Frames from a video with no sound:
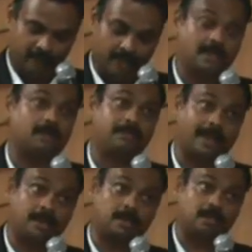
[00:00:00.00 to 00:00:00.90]
Is a
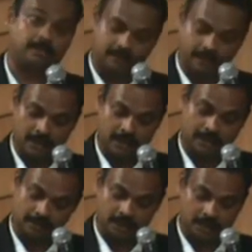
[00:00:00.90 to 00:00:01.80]
patron of
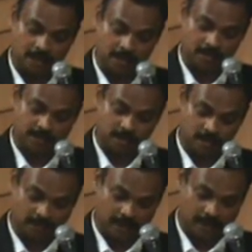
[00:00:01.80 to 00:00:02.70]
Tamil Chamber of
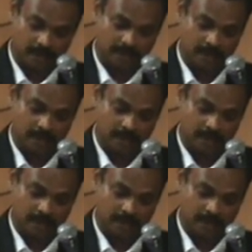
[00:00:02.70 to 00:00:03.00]
Commerce,